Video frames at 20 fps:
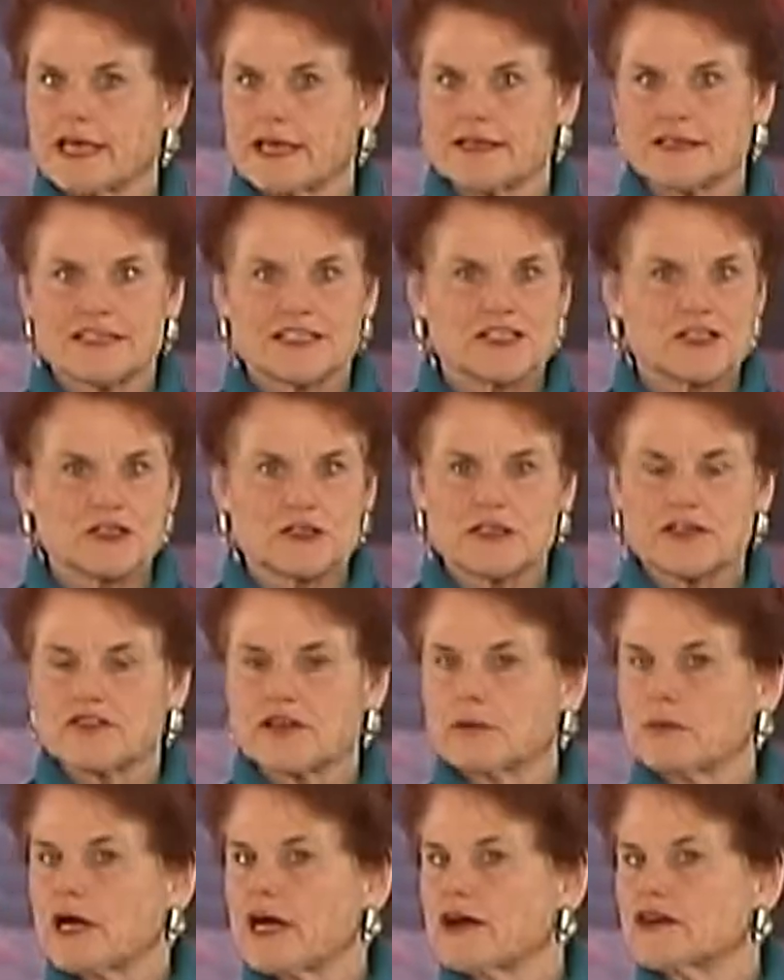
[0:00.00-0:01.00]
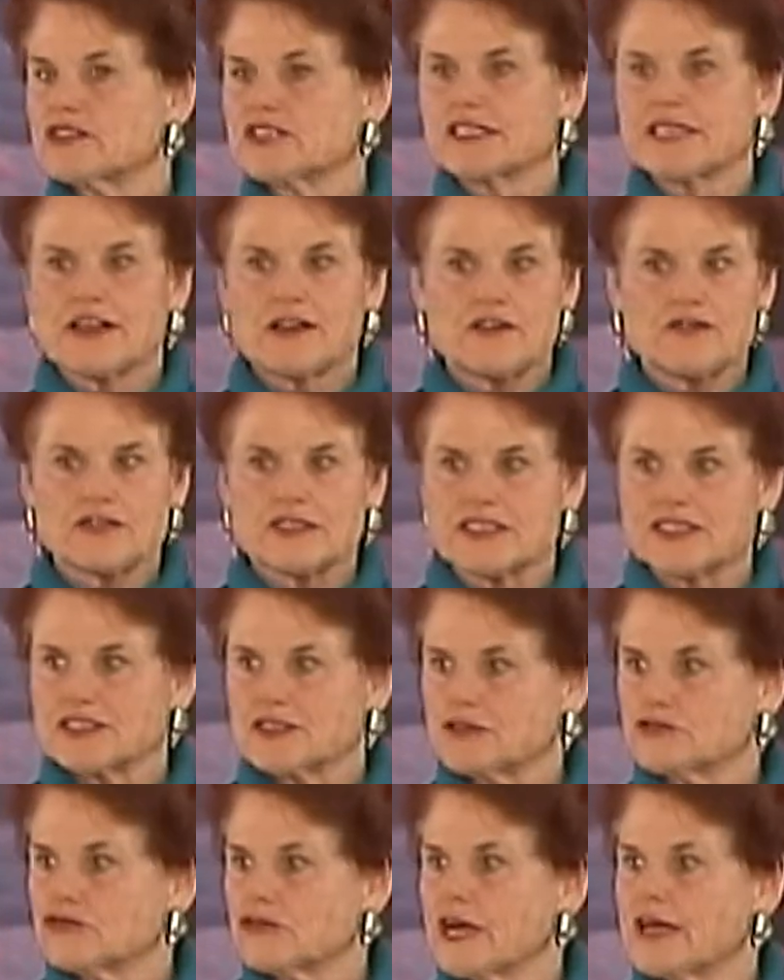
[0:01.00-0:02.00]
and still living by herself and
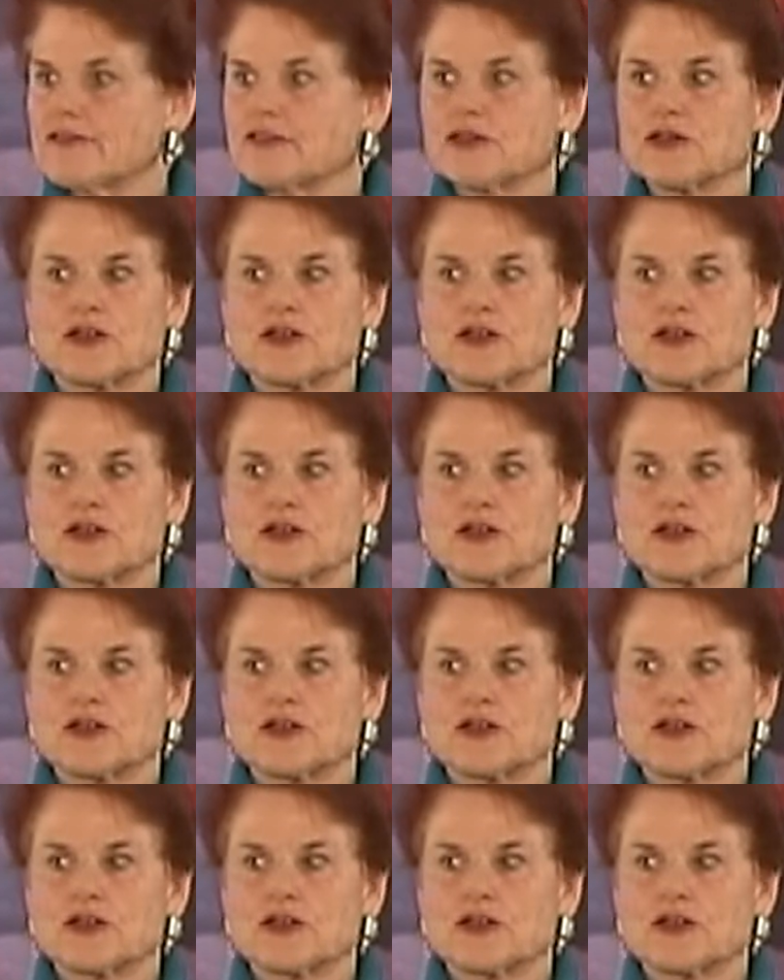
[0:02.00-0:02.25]
still driving